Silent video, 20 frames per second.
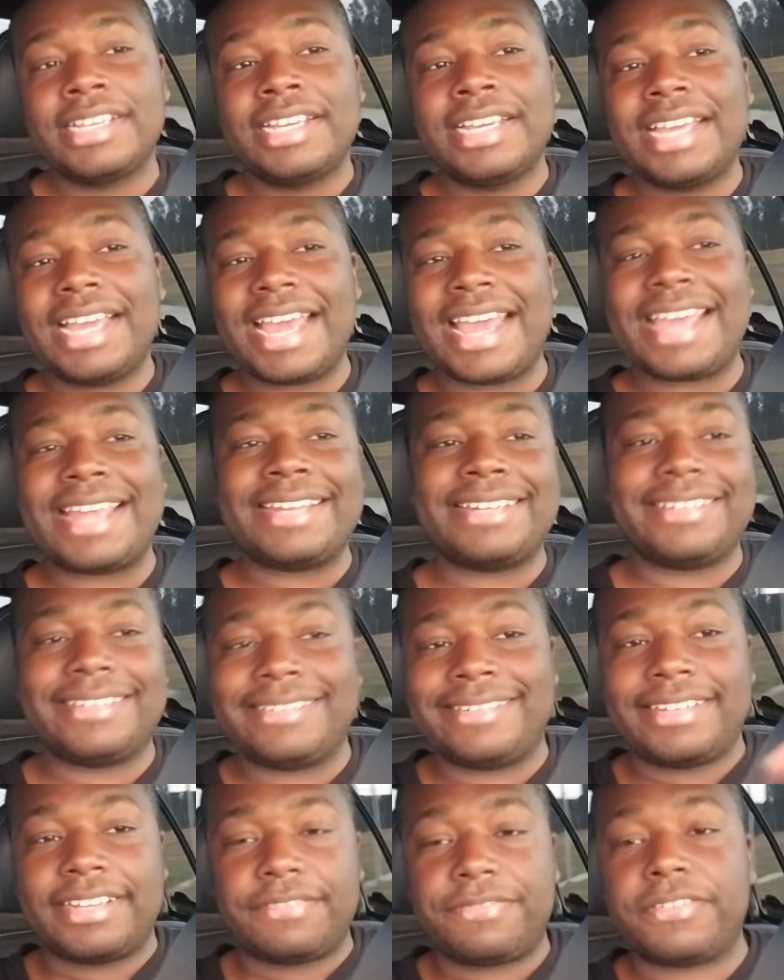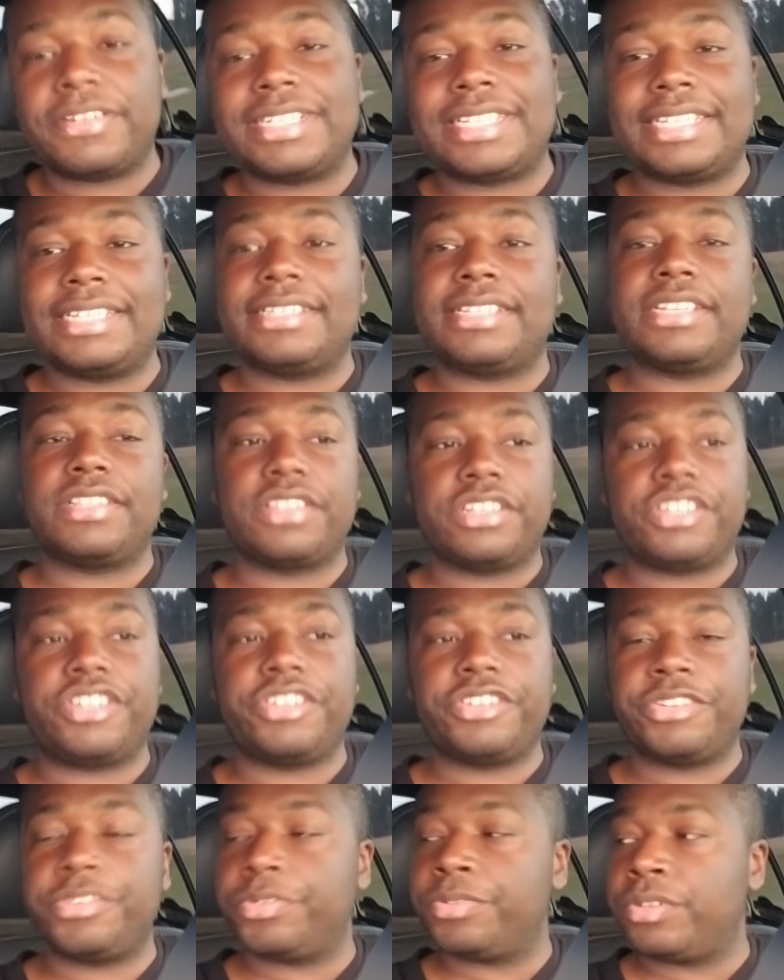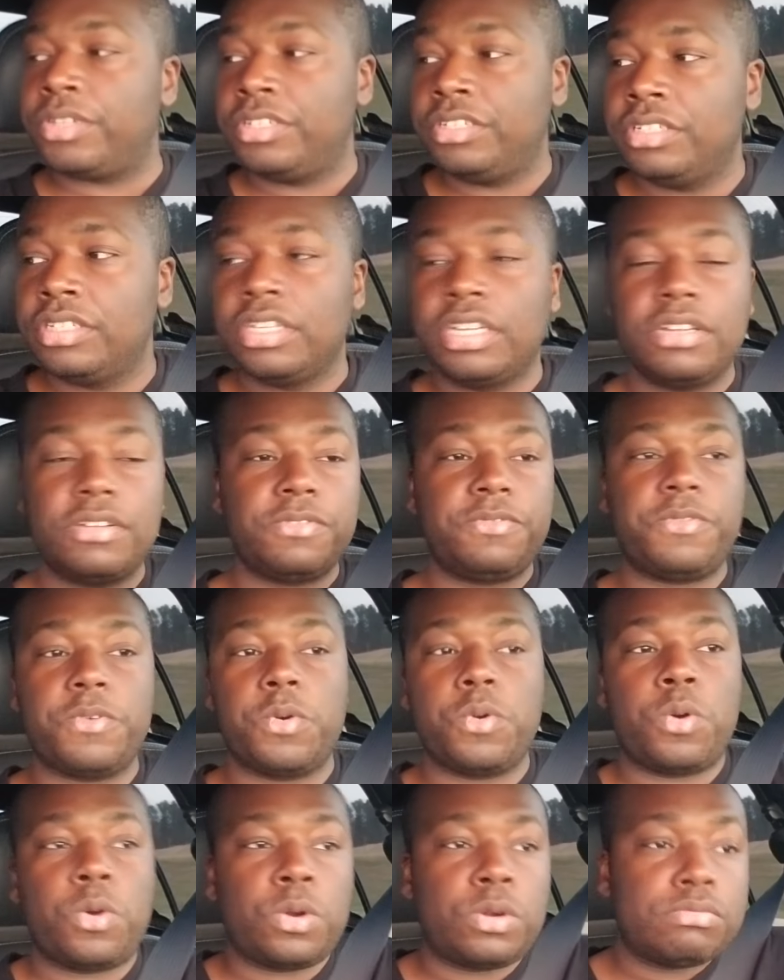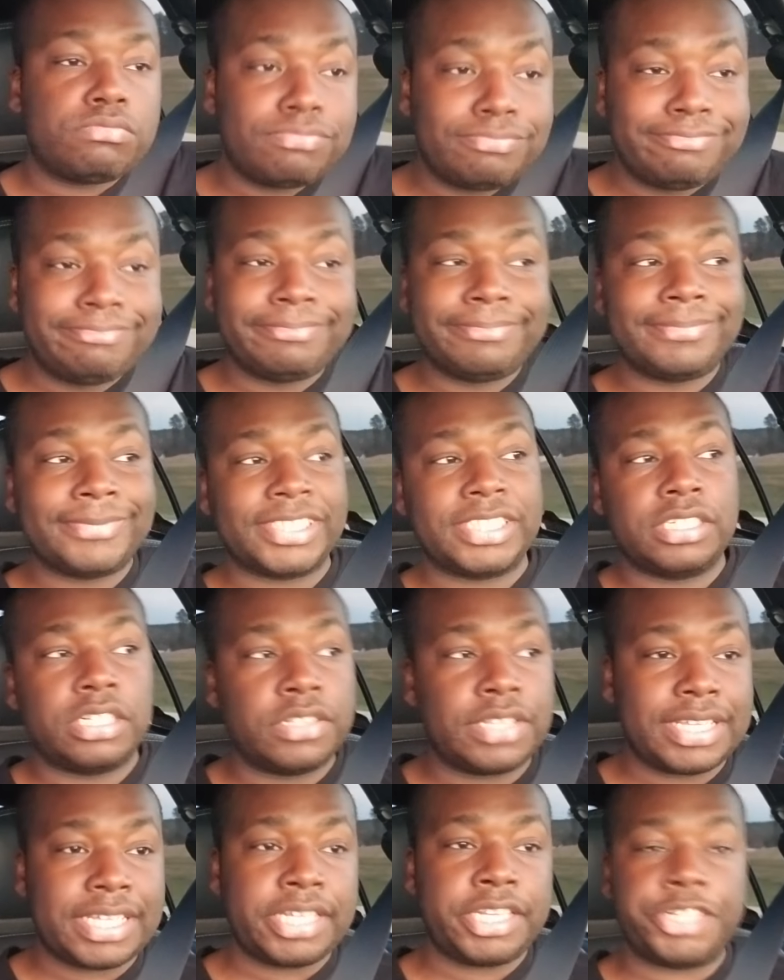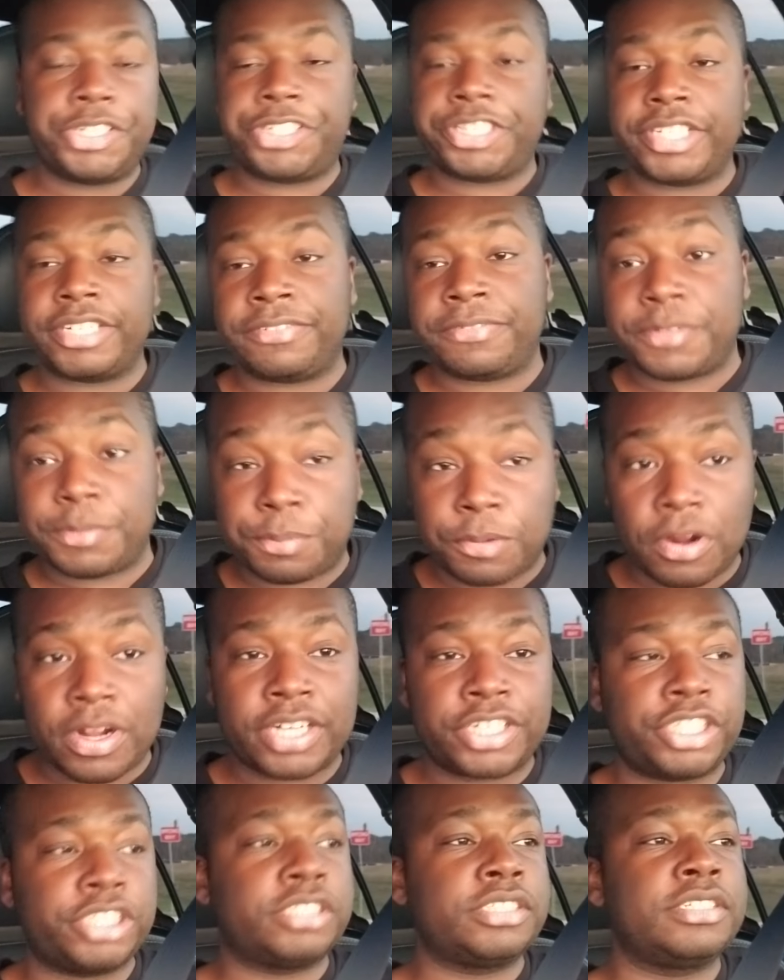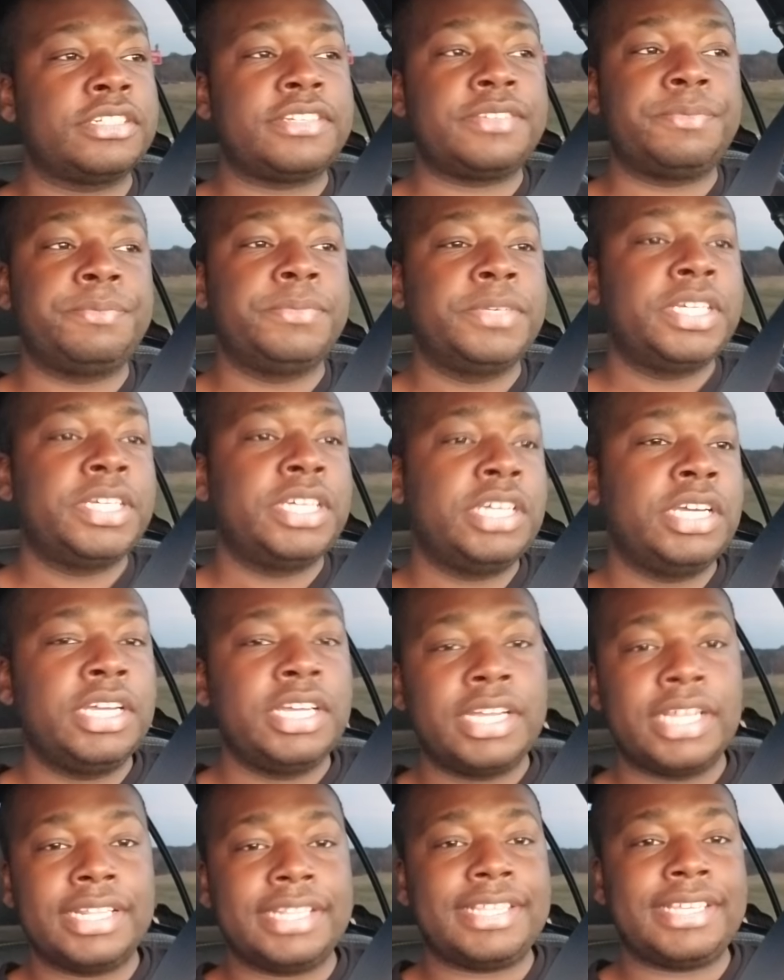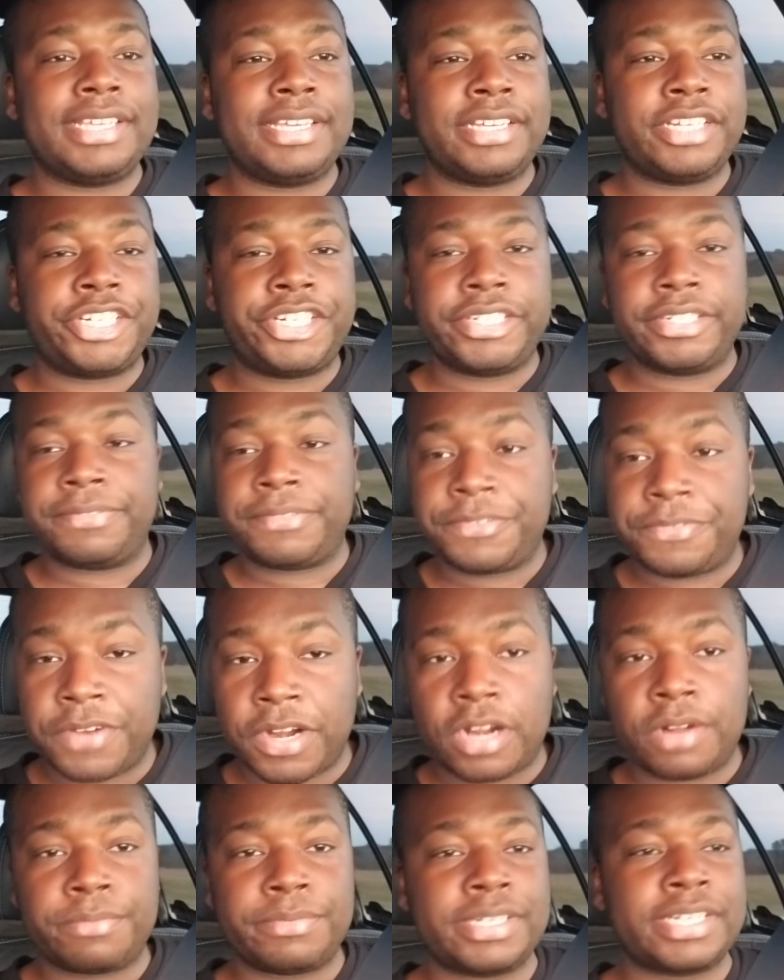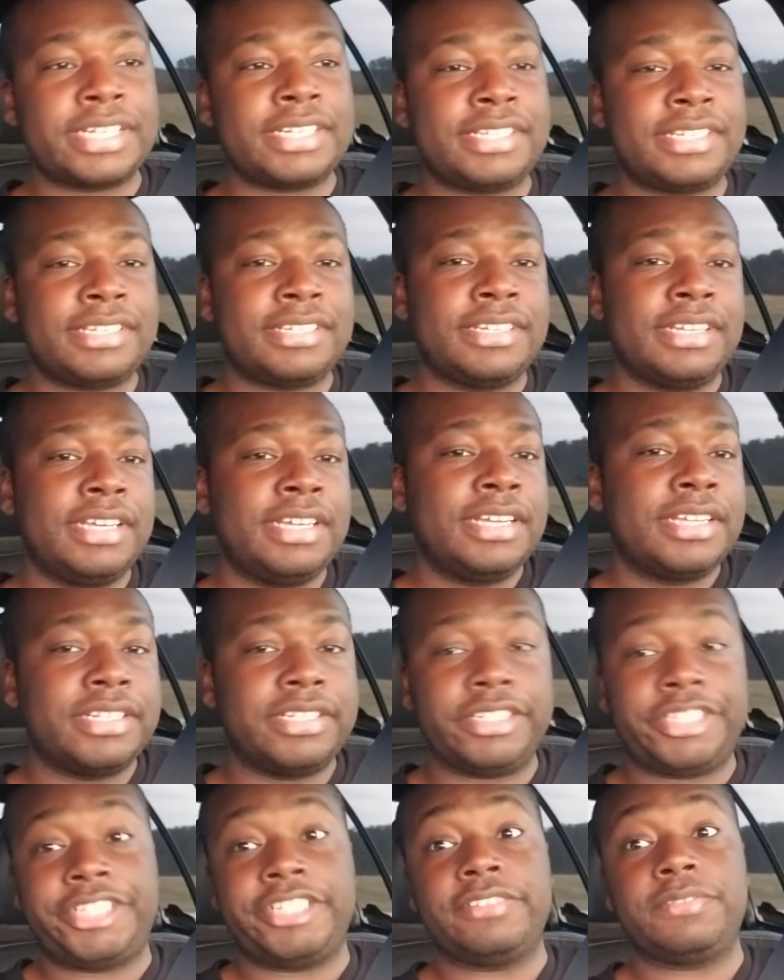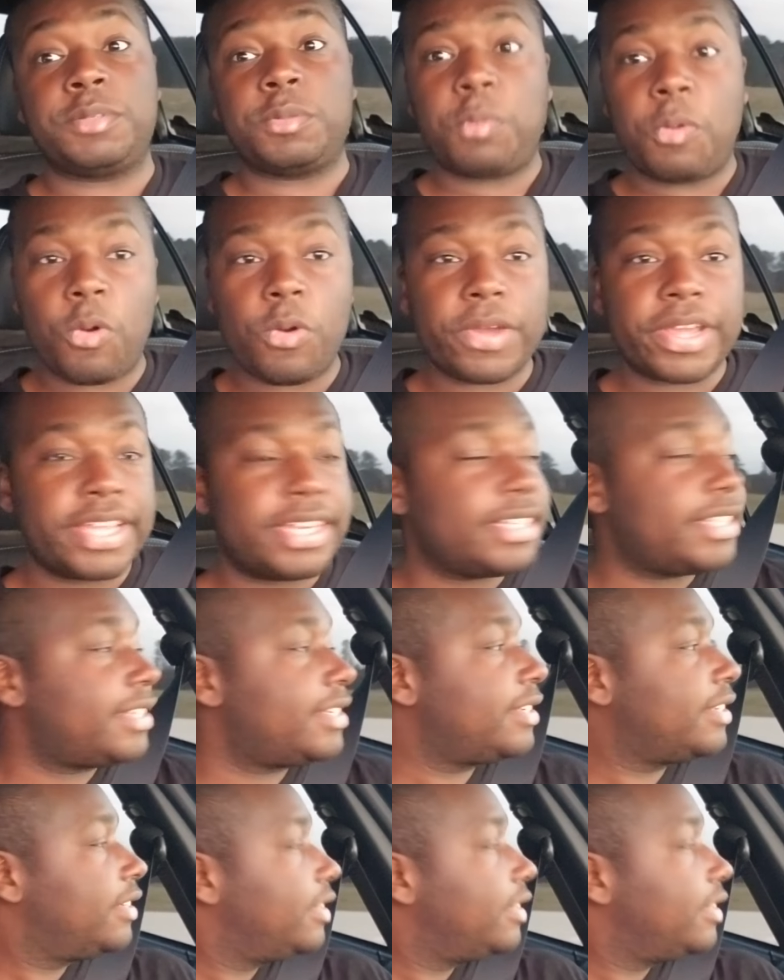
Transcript: and differences in the tune for the shift pressures, the shift firmness, the shift points,